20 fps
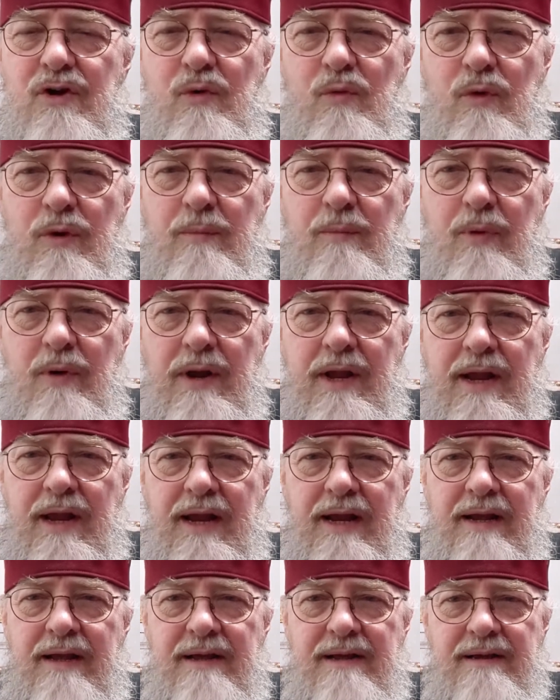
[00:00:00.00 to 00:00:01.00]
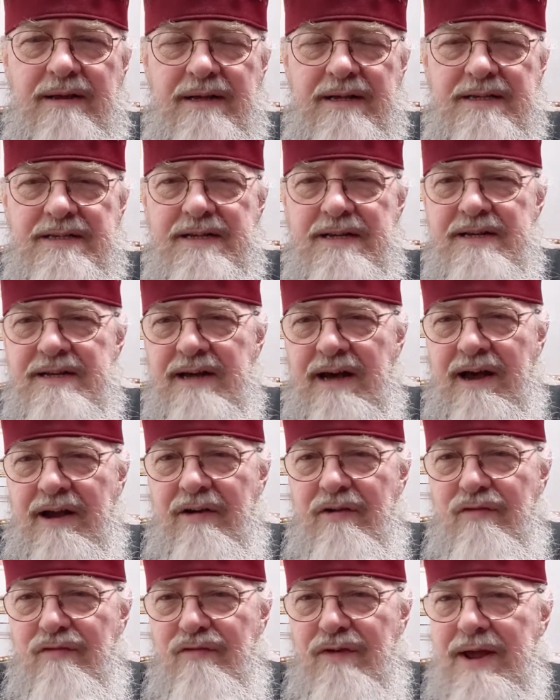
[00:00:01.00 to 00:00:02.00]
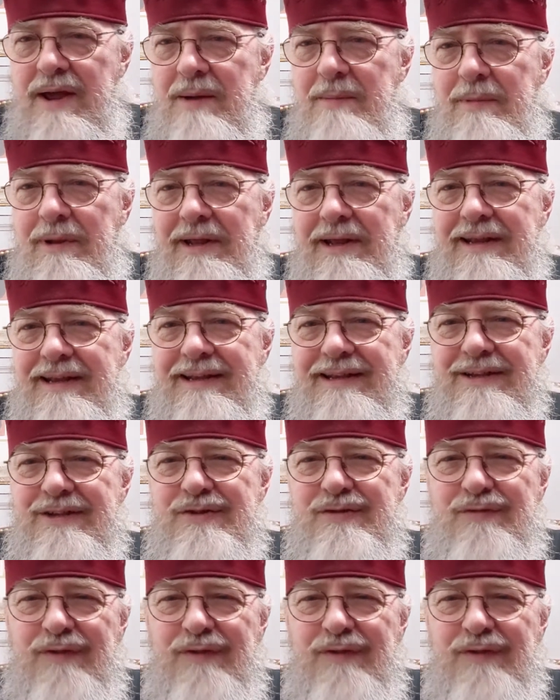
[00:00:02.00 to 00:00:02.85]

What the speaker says: would bring his entire family, his